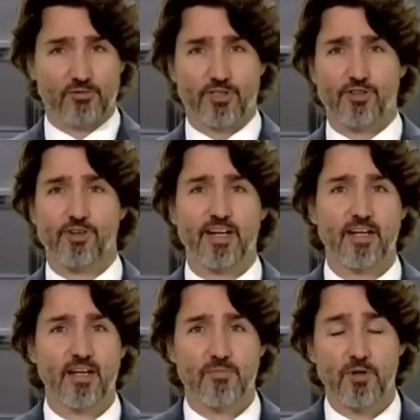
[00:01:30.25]

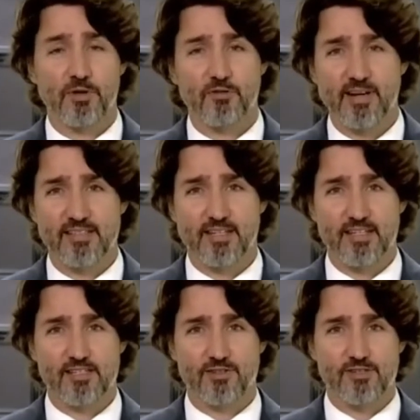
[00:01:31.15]
returning permanent
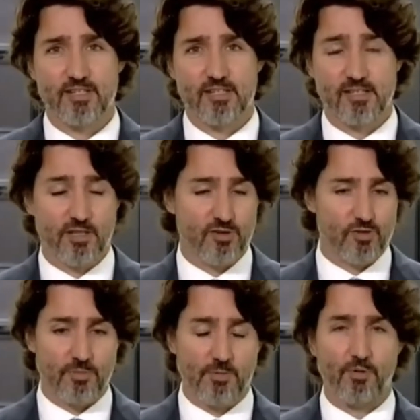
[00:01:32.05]
residents or citizens
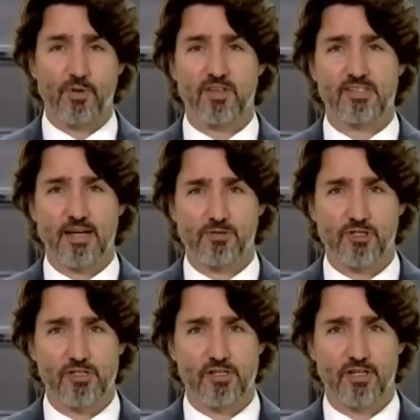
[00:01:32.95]
or people with
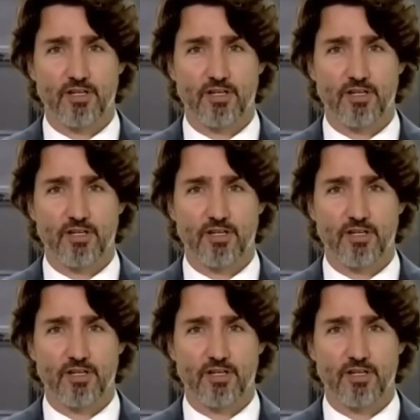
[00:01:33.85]
exceptions,